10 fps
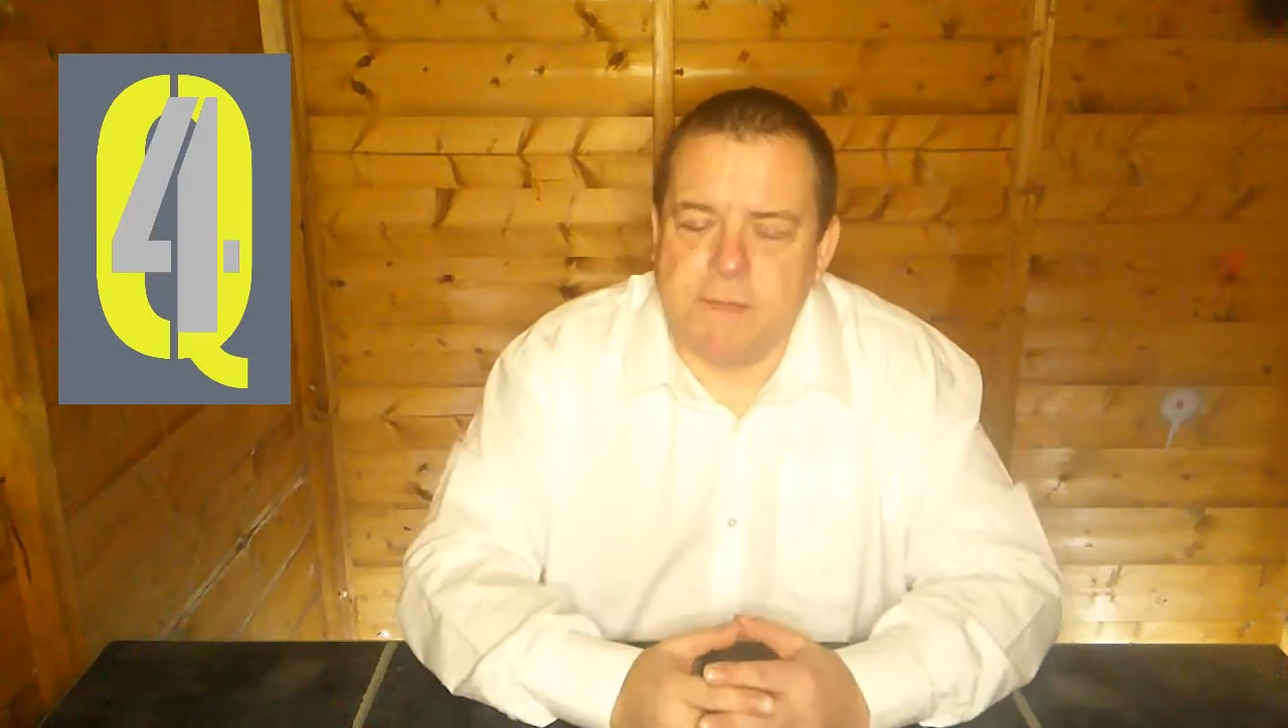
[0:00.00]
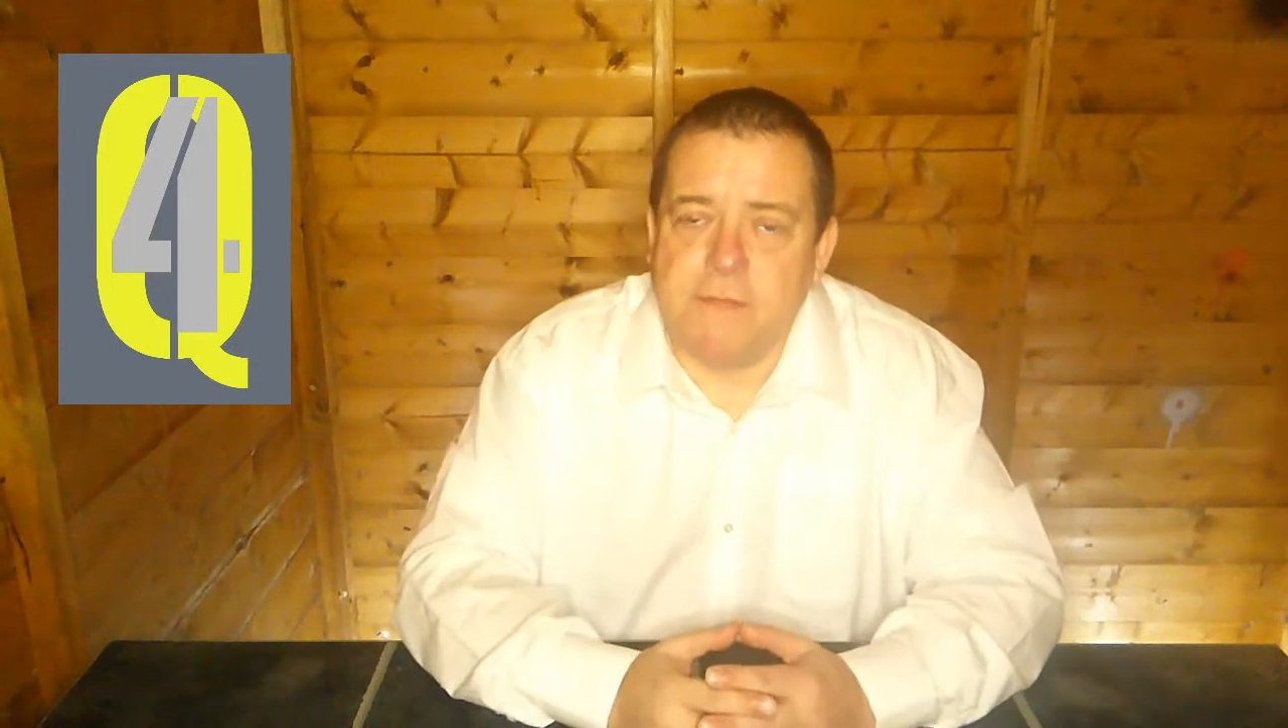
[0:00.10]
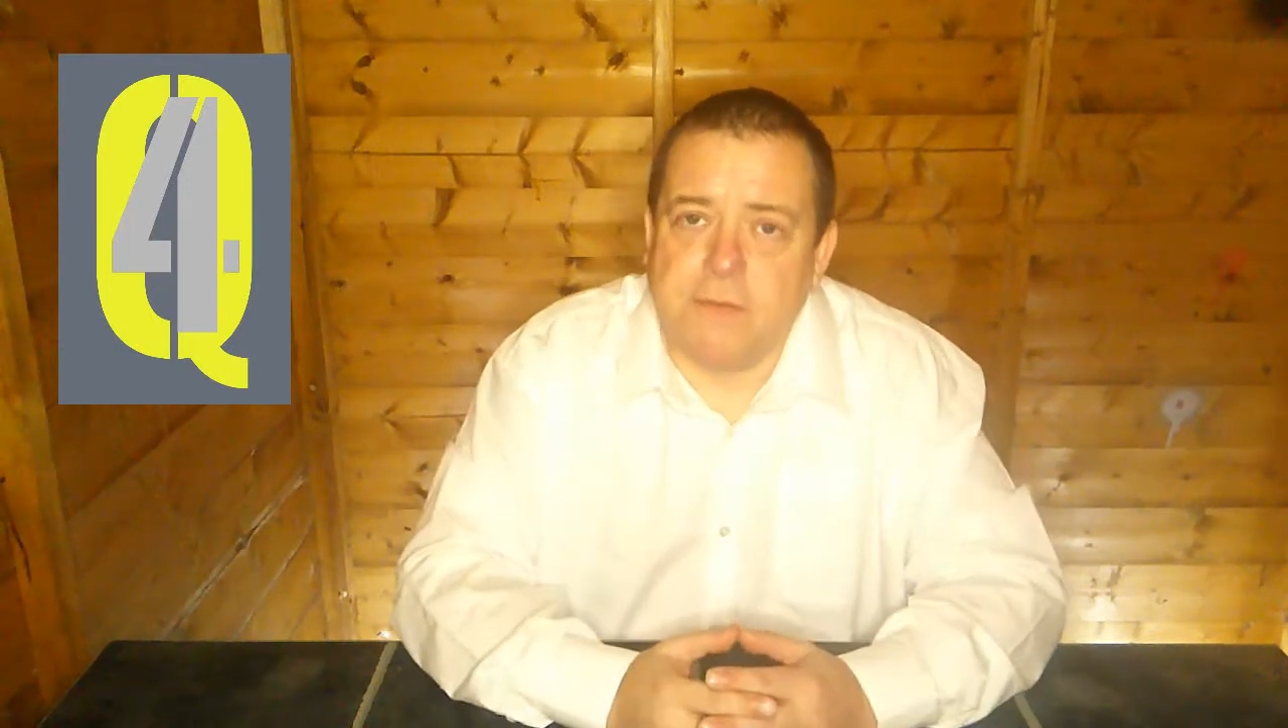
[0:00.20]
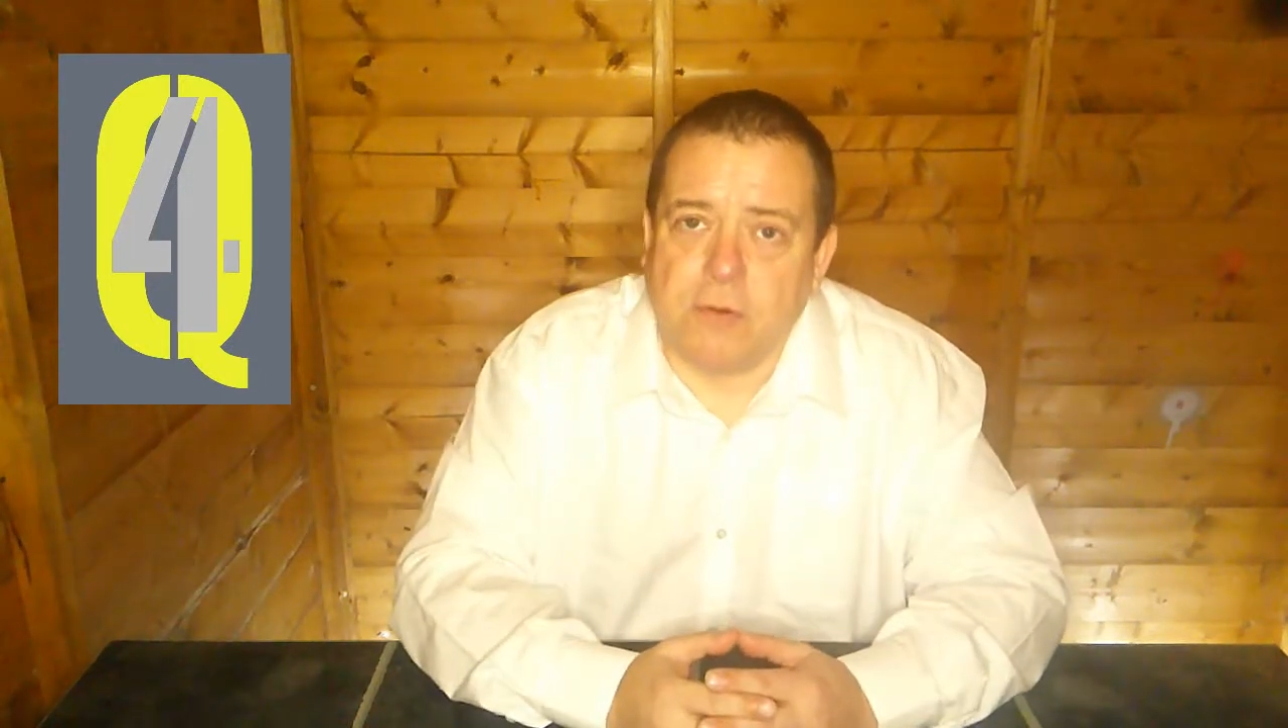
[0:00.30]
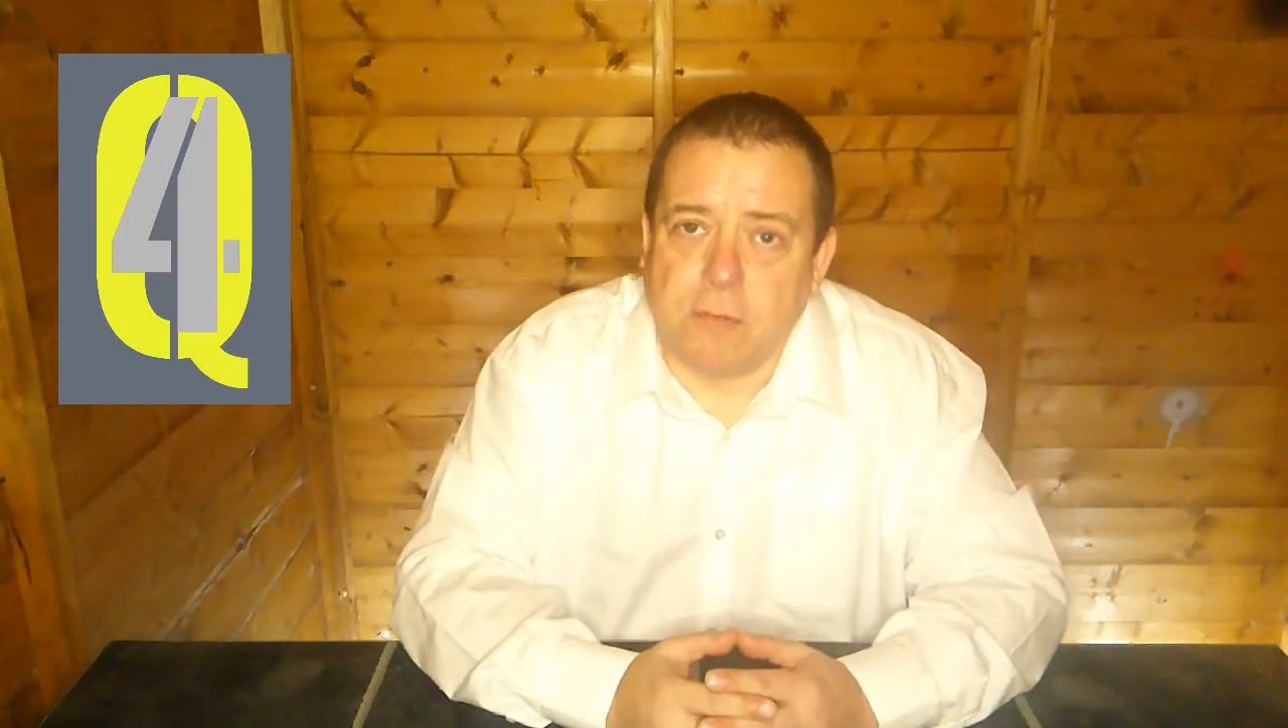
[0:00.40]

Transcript: before,